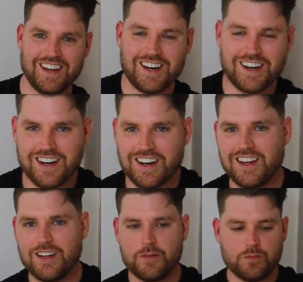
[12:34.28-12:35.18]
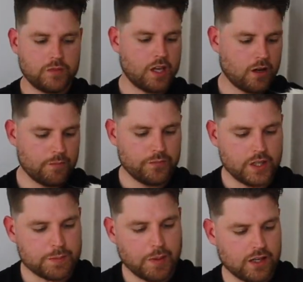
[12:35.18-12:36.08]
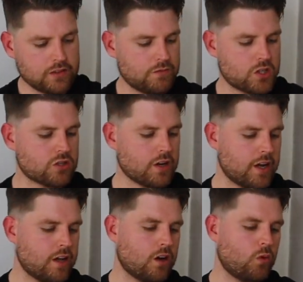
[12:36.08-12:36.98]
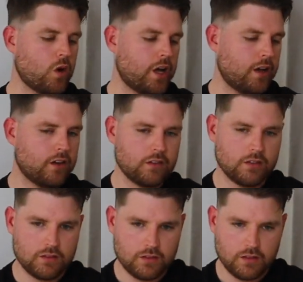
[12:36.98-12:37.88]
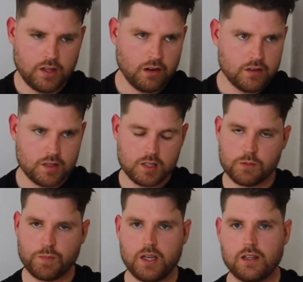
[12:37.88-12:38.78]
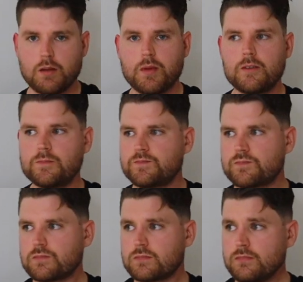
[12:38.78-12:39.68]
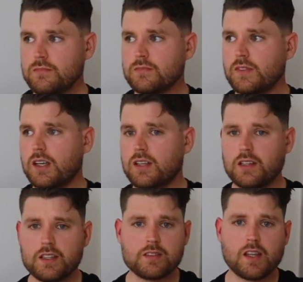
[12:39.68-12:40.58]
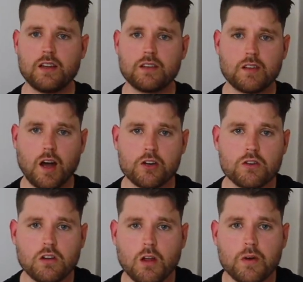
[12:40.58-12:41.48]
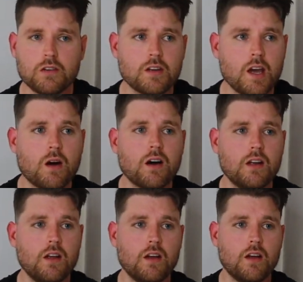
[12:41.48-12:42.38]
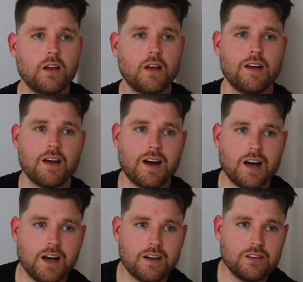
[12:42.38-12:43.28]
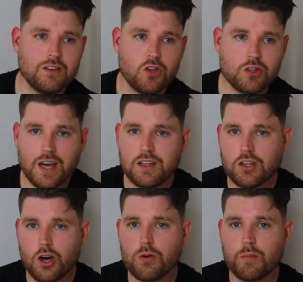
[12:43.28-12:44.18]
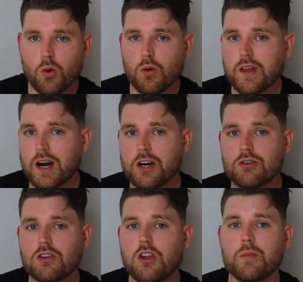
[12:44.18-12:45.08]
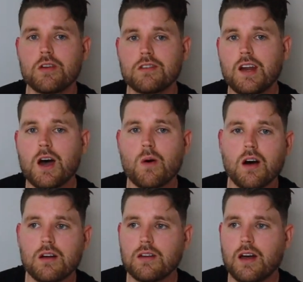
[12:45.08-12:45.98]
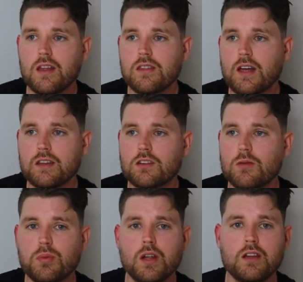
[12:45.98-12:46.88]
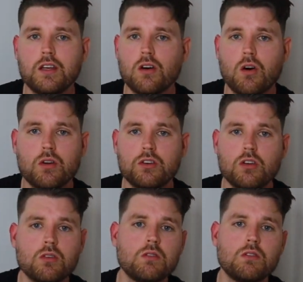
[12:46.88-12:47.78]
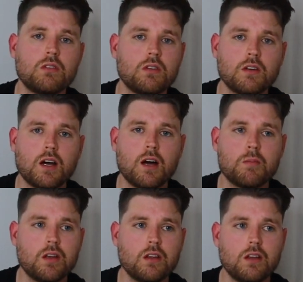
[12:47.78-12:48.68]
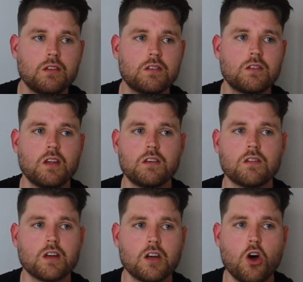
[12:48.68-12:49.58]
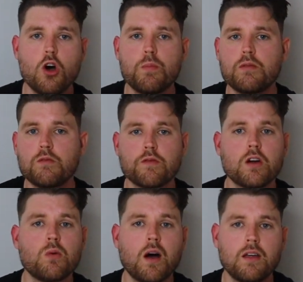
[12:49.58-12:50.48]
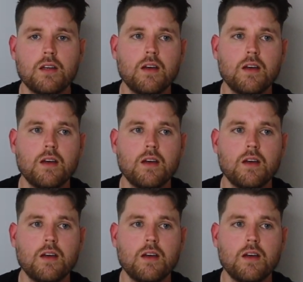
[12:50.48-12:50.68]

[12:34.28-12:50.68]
All right. Now, there's parts of Australia where there is a speed limit. Let's say it's 100 kilometers an hour. You can go more than 100 kilometers an hour, and that's completely on you. It's like an open freeway.